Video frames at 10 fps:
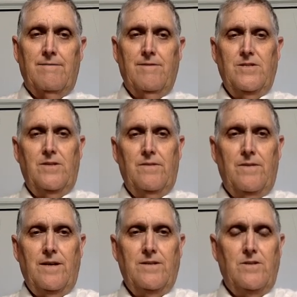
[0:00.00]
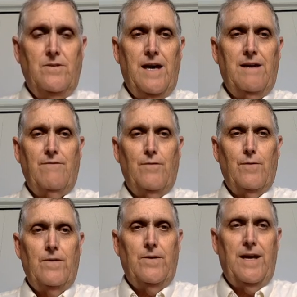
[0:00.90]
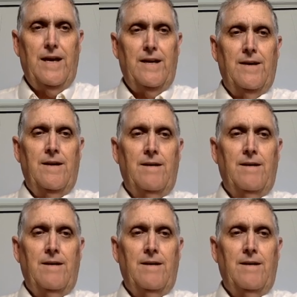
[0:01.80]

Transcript: What do you want to do that for? Okay.